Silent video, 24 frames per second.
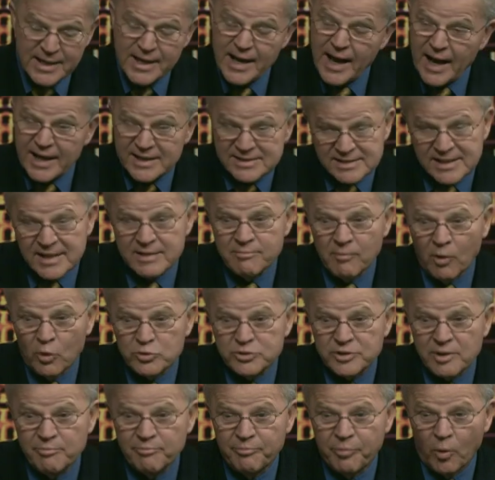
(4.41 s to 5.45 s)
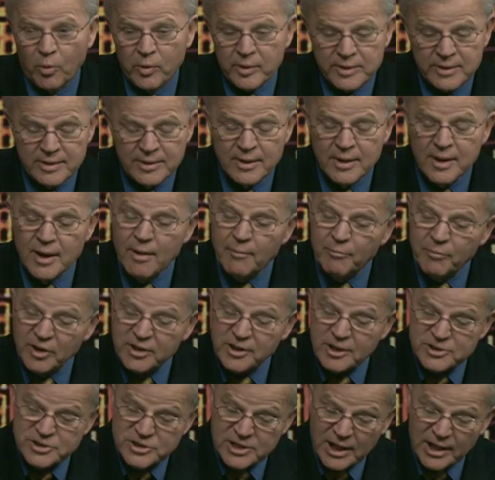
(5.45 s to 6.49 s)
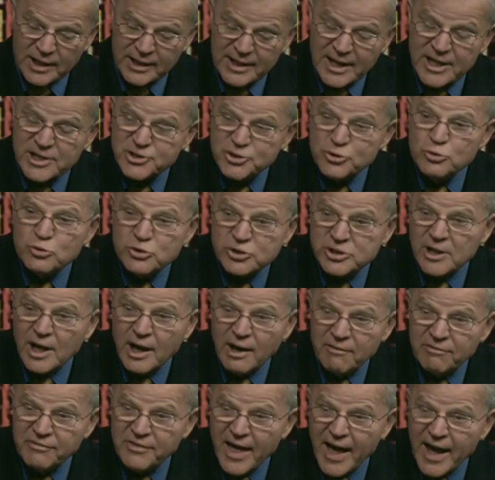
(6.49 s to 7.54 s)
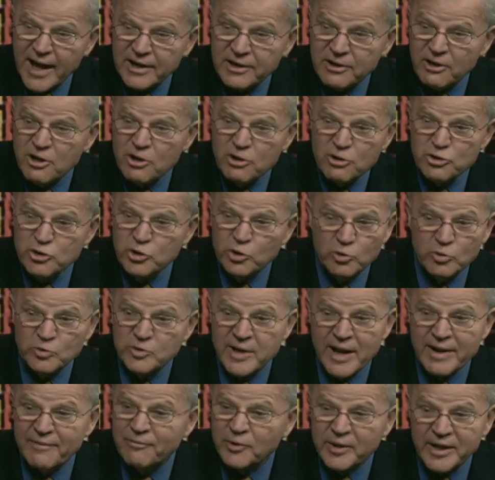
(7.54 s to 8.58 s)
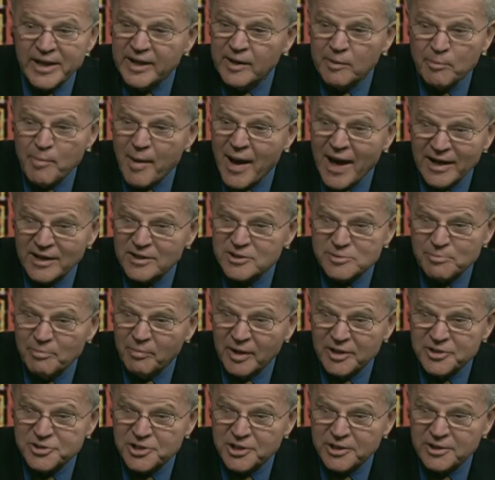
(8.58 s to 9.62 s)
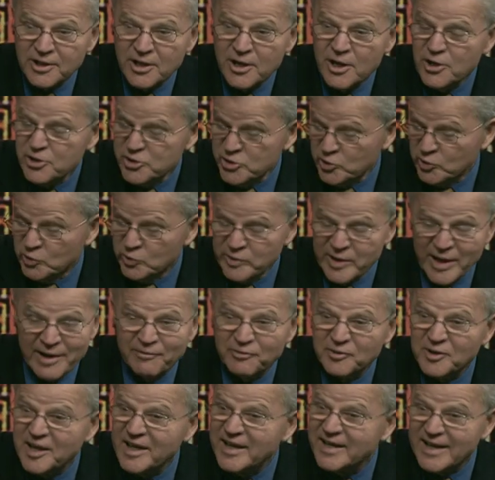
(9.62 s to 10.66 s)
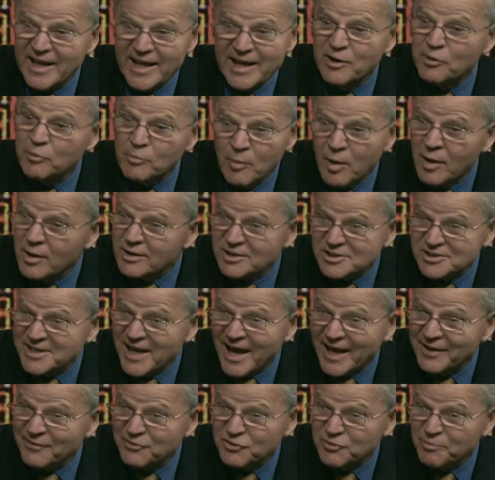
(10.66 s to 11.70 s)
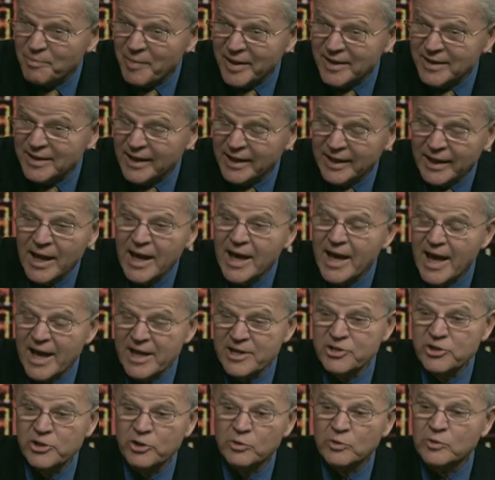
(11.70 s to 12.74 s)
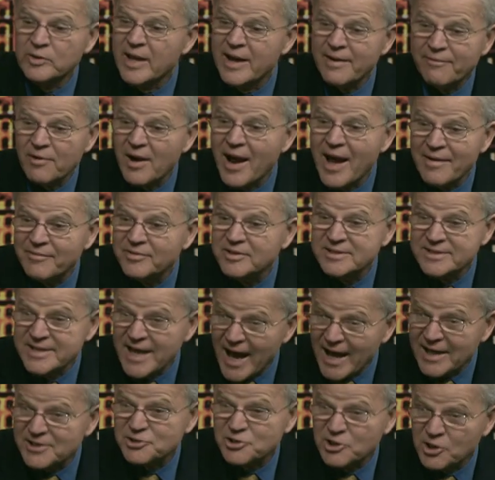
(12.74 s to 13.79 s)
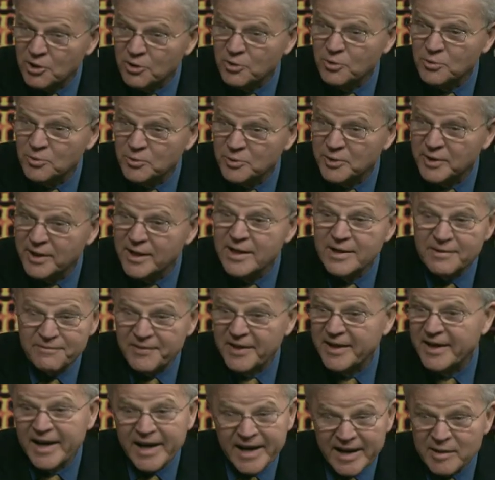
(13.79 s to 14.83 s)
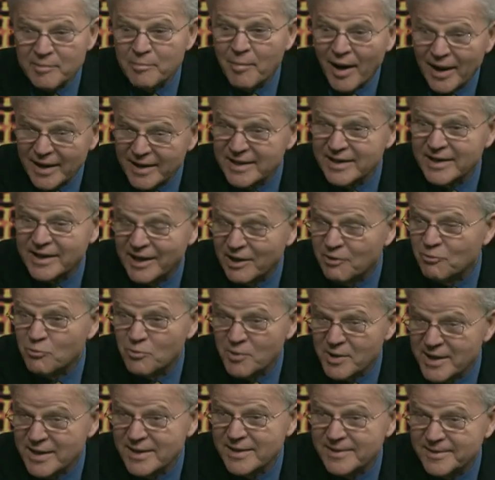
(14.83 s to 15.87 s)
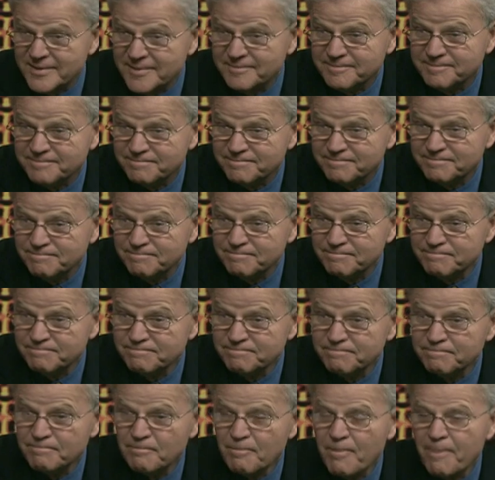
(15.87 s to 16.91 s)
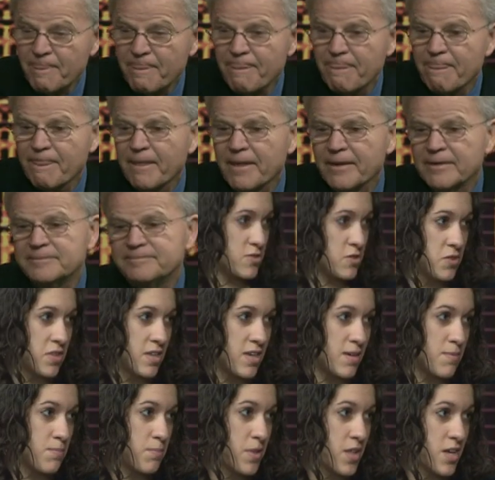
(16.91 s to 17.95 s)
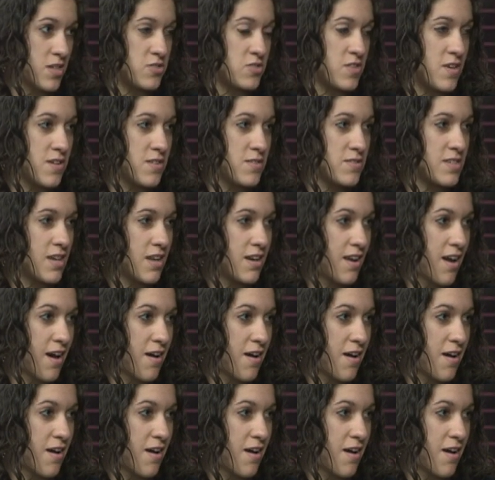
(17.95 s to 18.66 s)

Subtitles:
I say most important because unless you solve that, you'll never get a balanced budget, you'll never get earmarks out of spending, and you'll never have a tax code that anybody can read. Now, has there been a response to the pledge that you sent out?